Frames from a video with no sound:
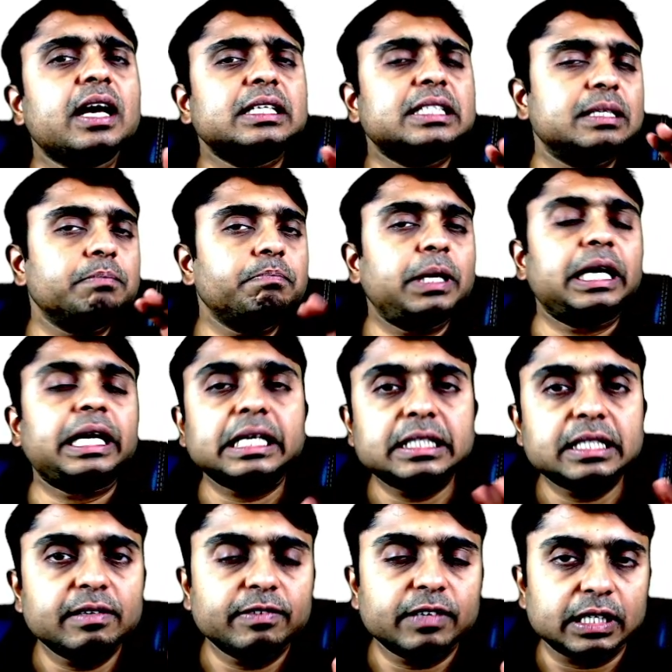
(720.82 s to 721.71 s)
simple
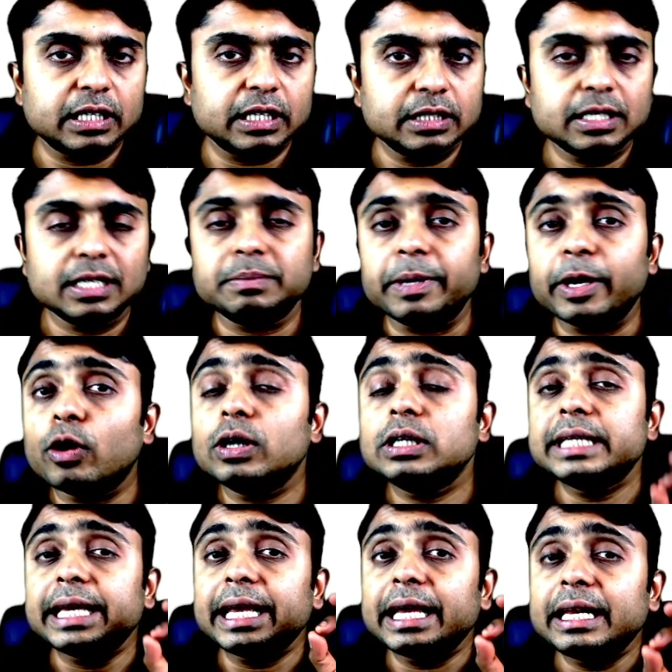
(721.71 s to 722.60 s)
reason for this is because
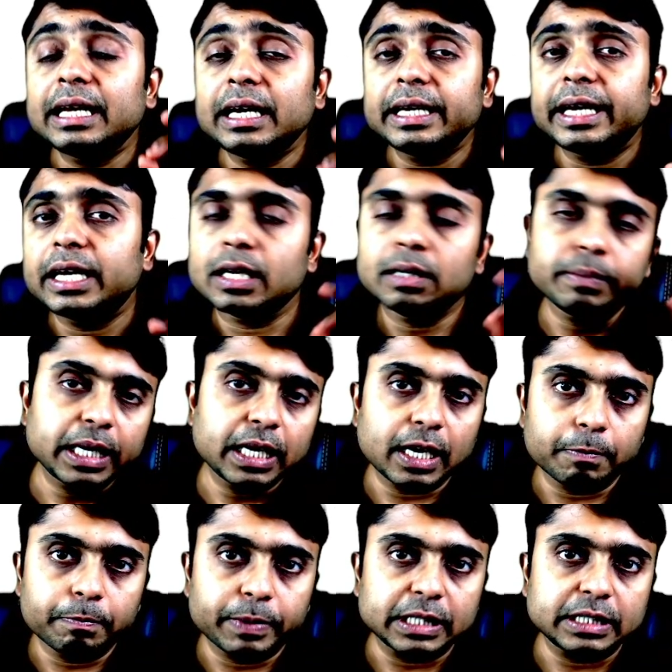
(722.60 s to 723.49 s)
indeterminate
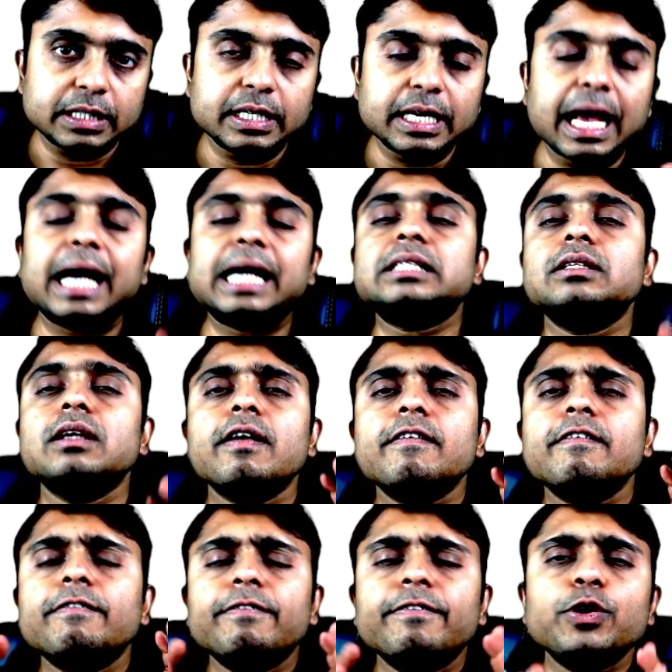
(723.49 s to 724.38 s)
leprosy has
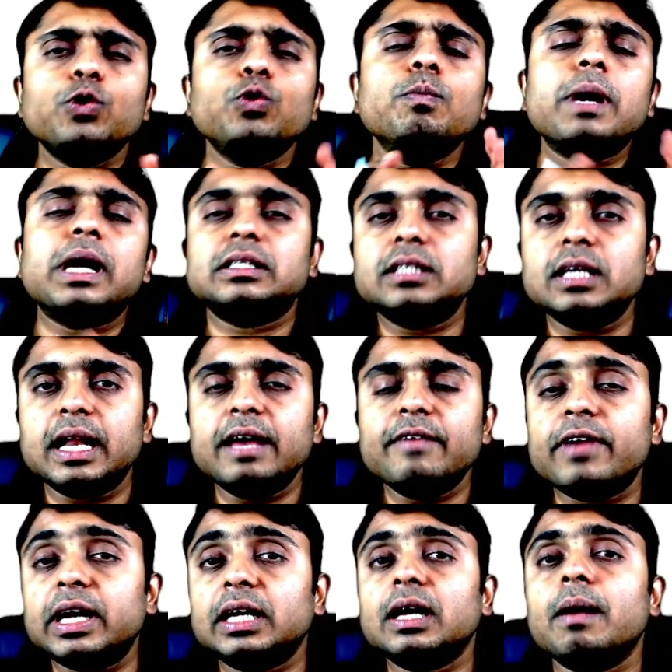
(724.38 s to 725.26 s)
few bacilli
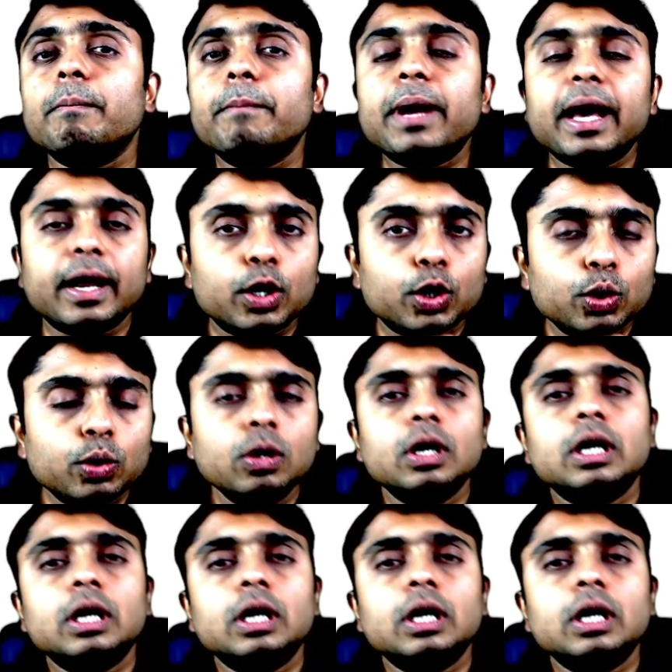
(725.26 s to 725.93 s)
when compared to